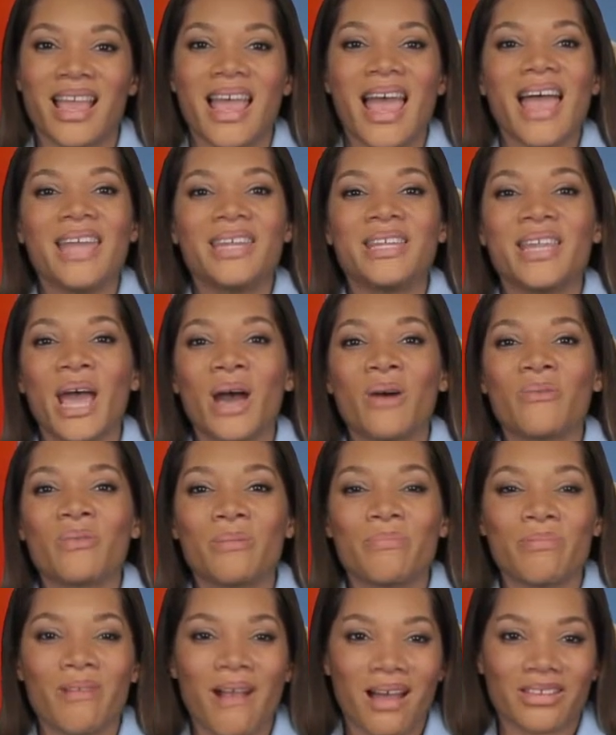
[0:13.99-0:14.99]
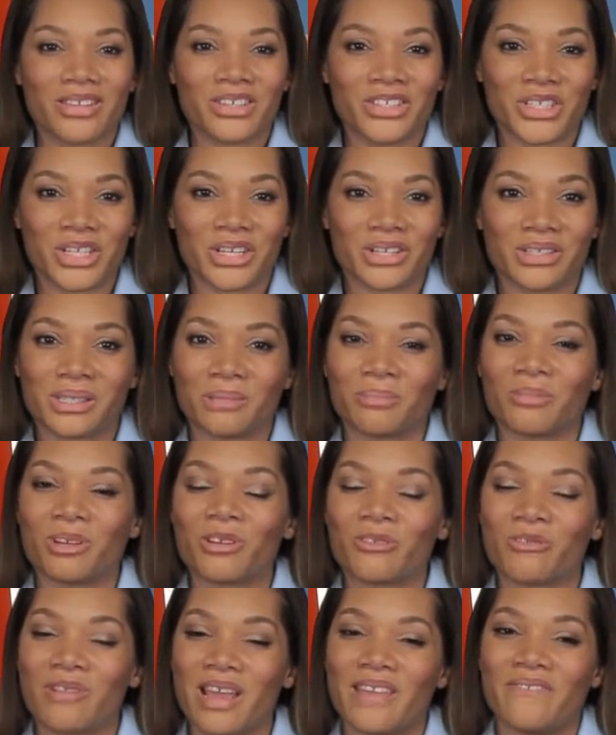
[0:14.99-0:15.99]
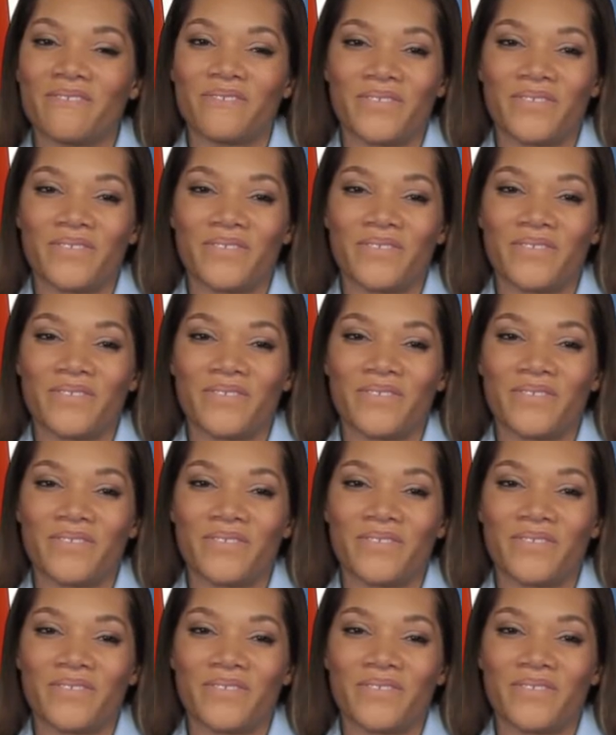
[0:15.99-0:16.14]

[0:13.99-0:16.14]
And now we're proud to share some great